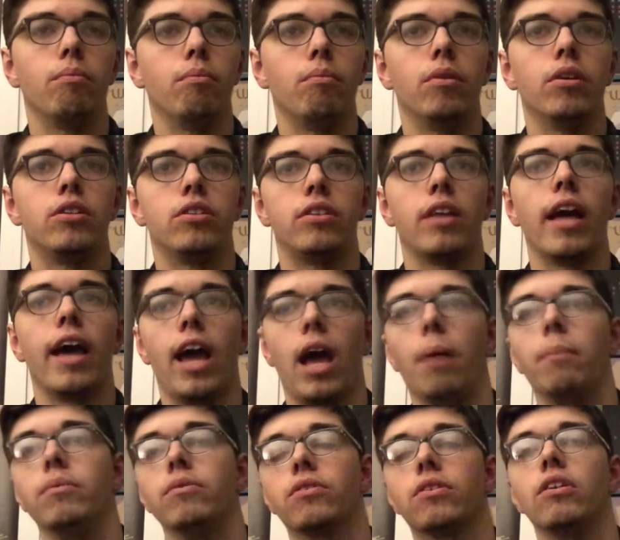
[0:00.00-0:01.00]
Which that
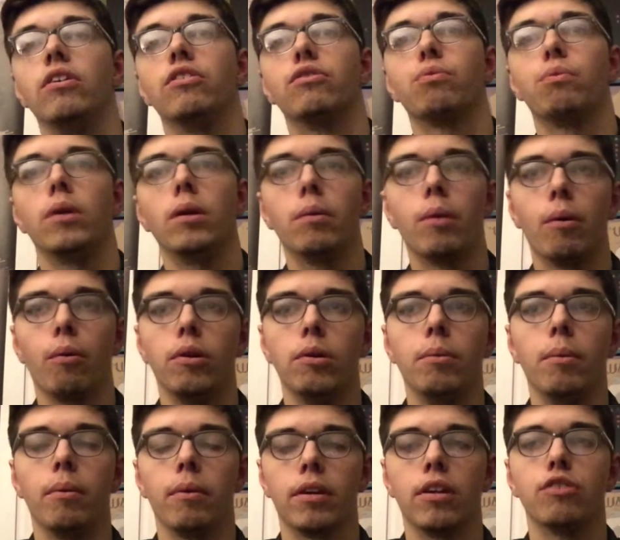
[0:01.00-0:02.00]
happens
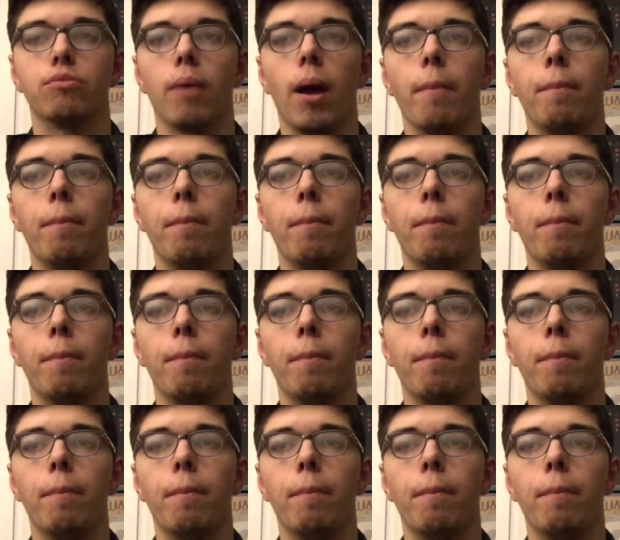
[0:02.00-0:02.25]
because my